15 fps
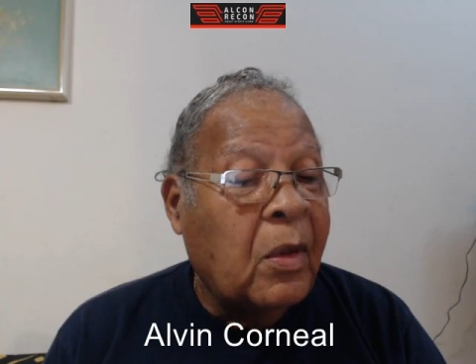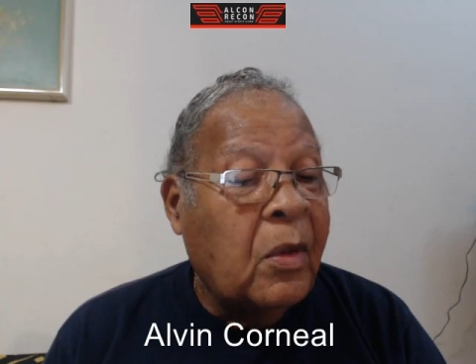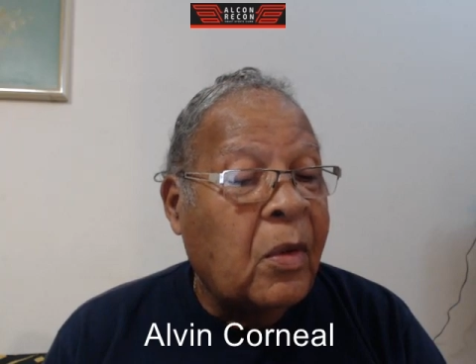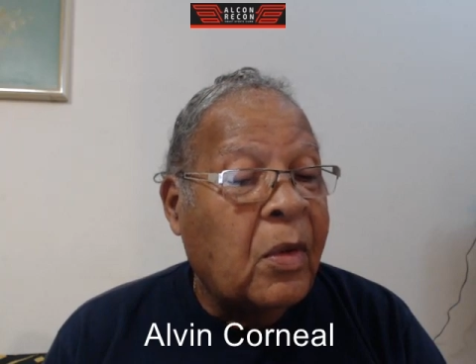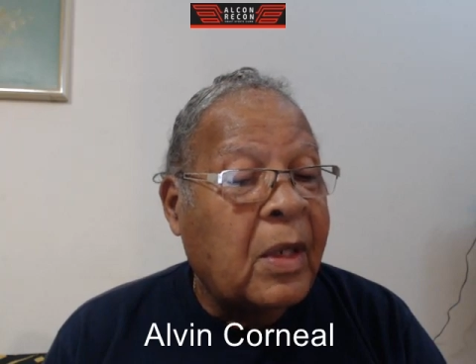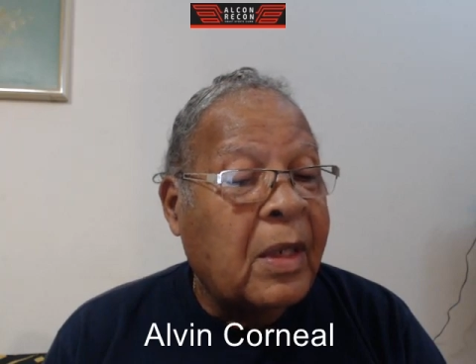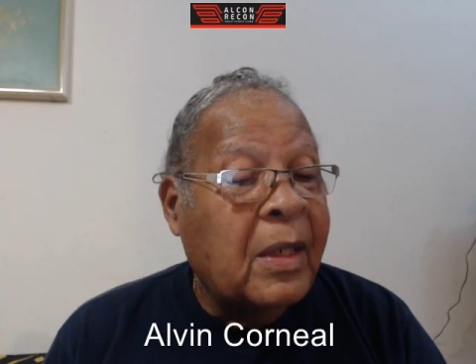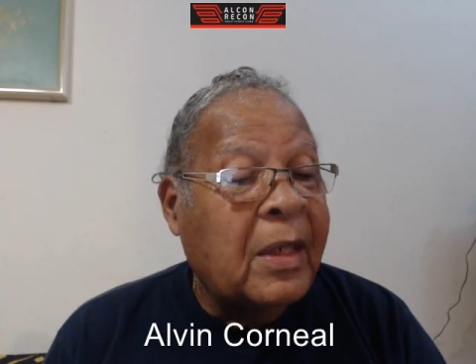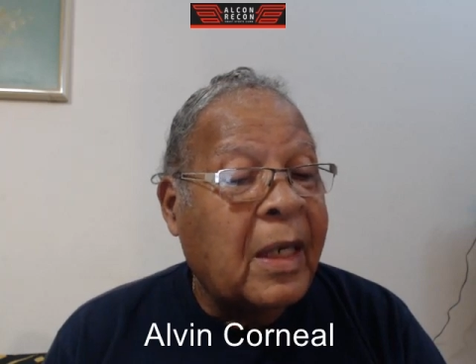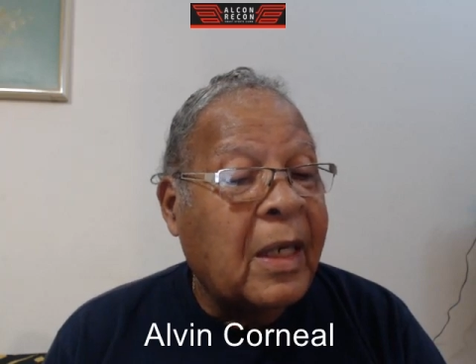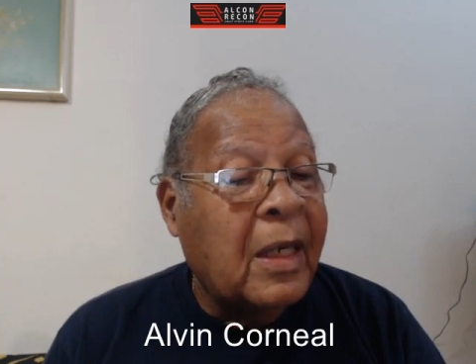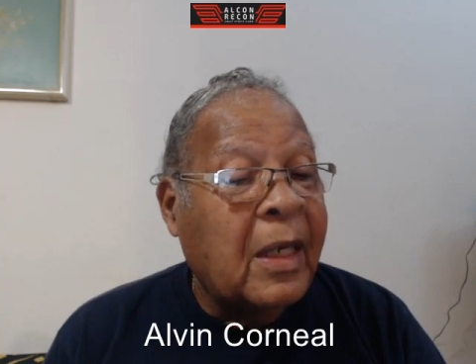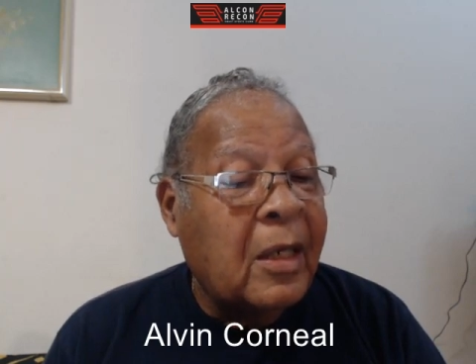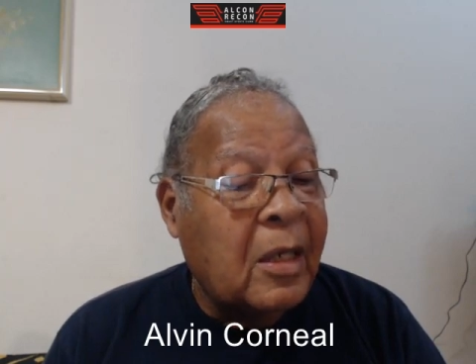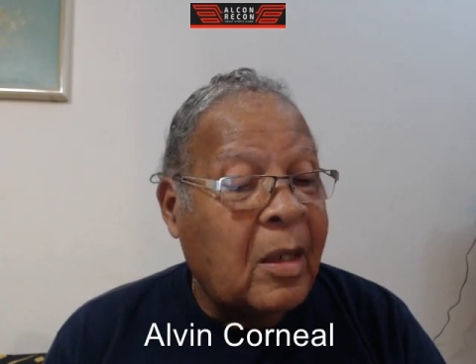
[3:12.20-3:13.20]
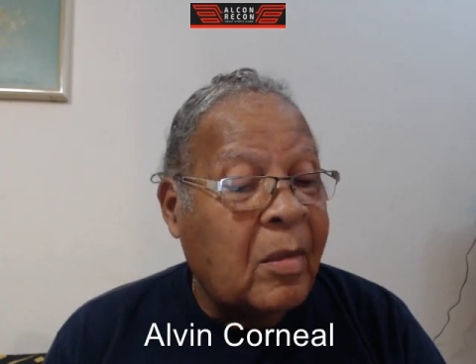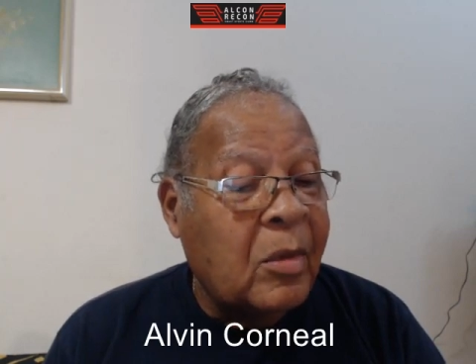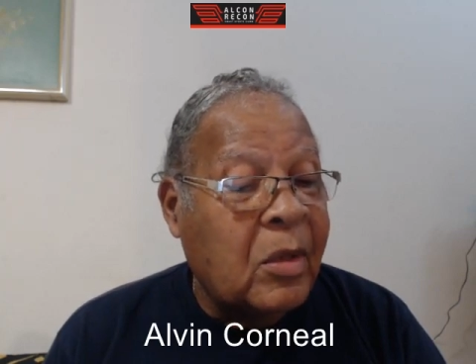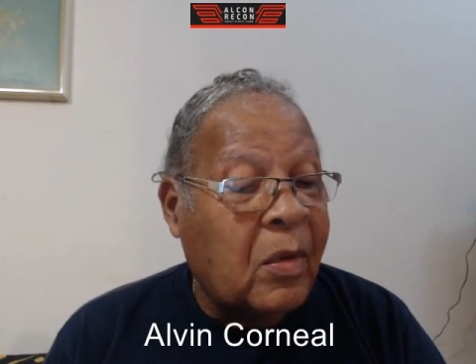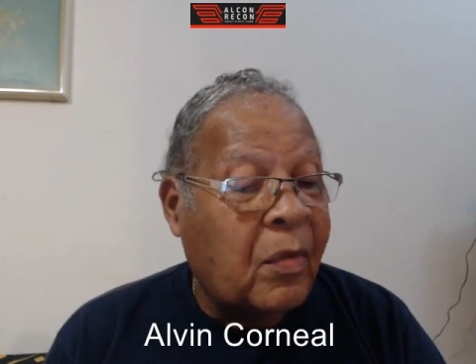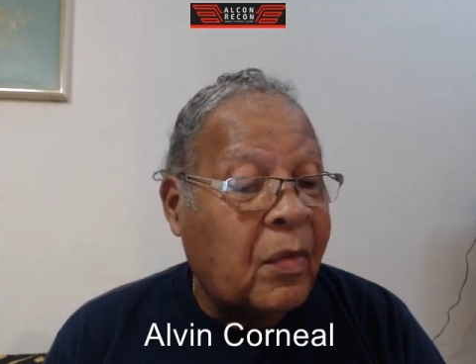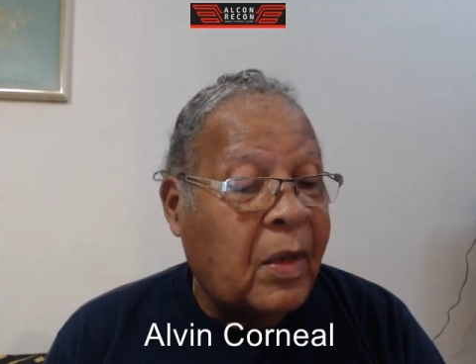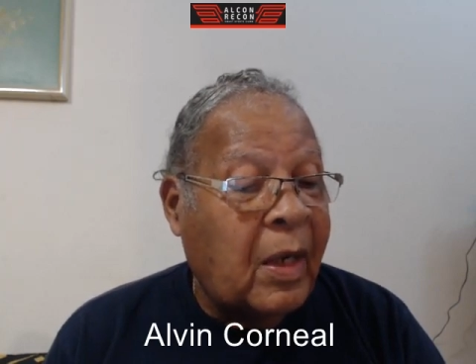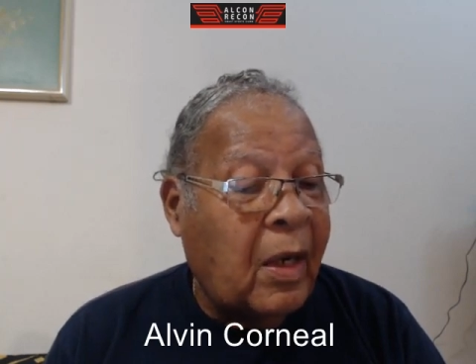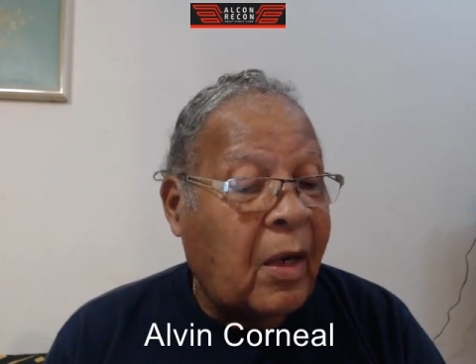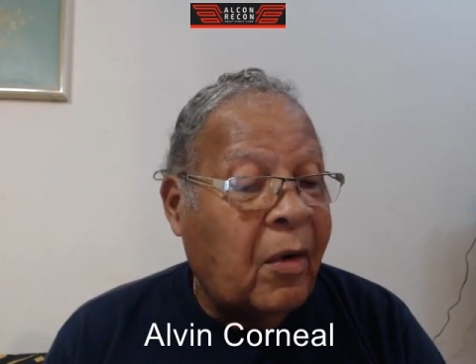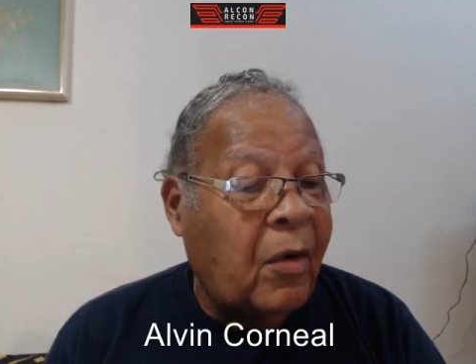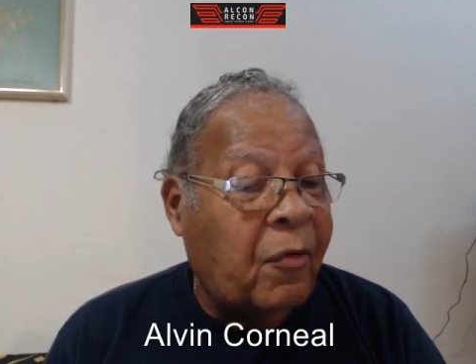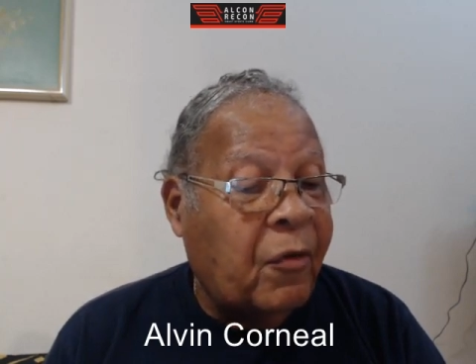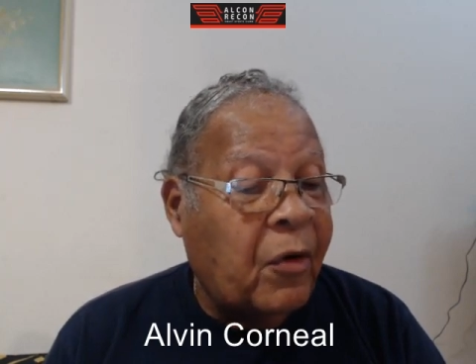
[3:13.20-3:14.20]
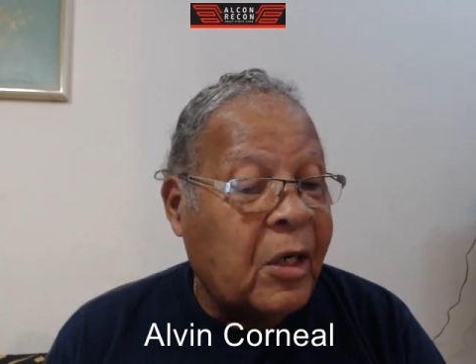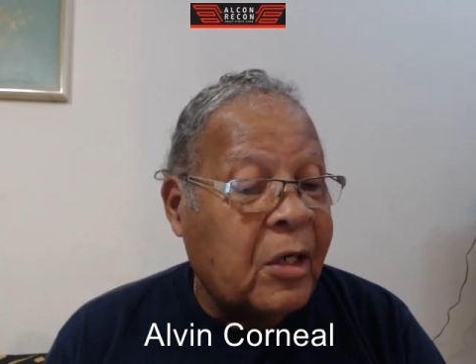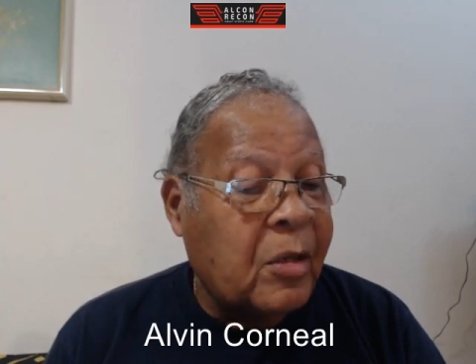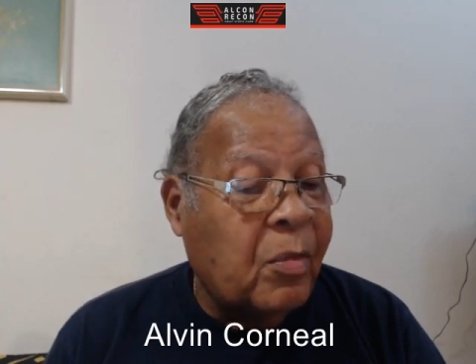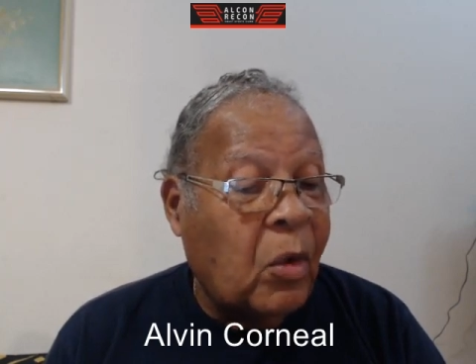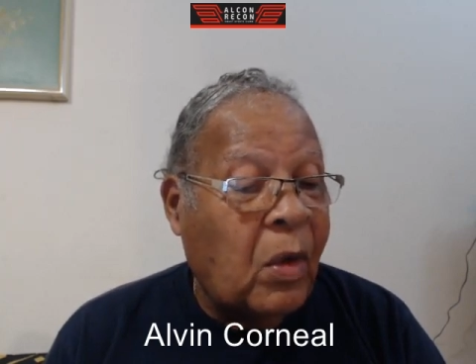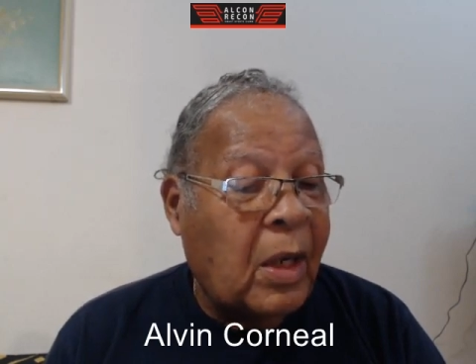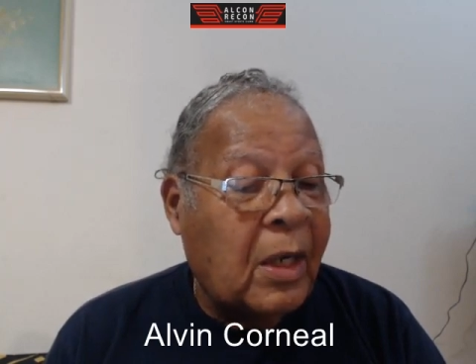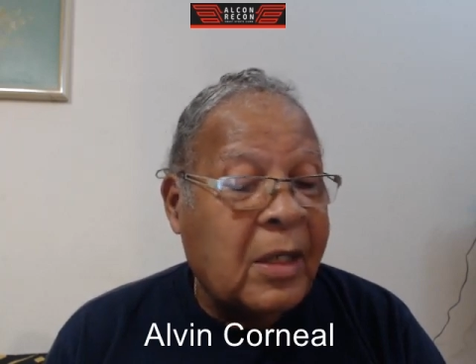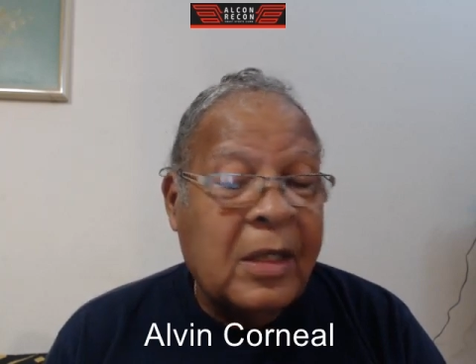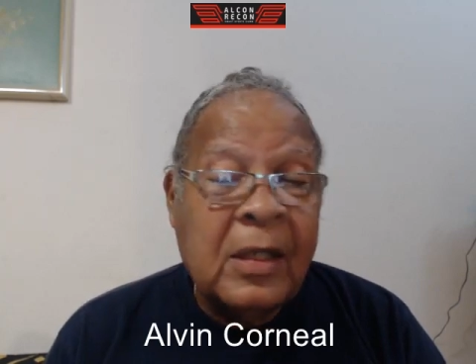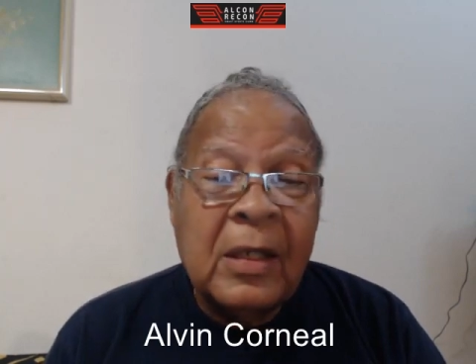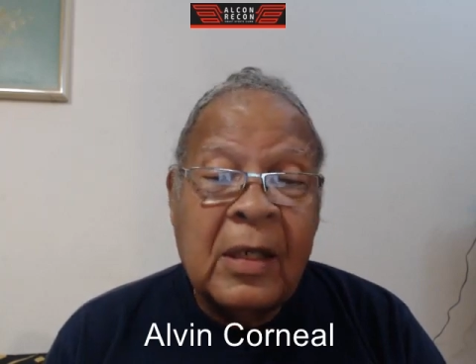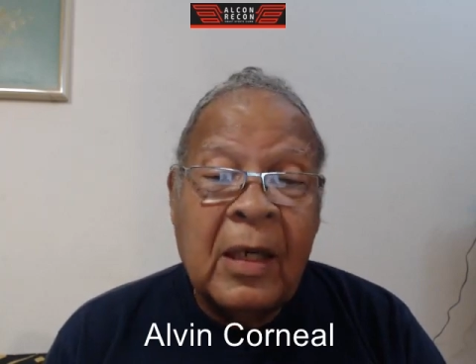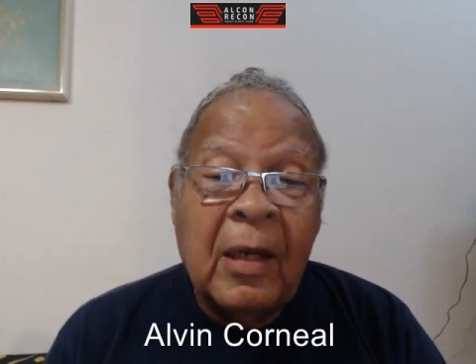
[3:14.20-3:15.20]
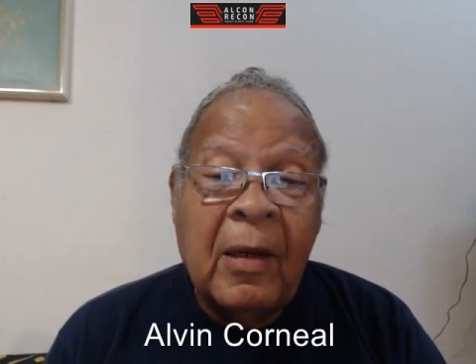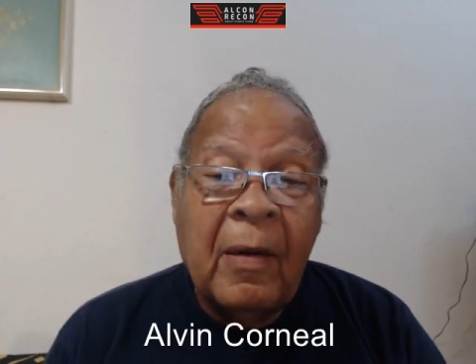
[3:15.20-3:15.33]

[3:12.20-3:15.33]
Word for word: You can think in terms of the, the fast bowlers,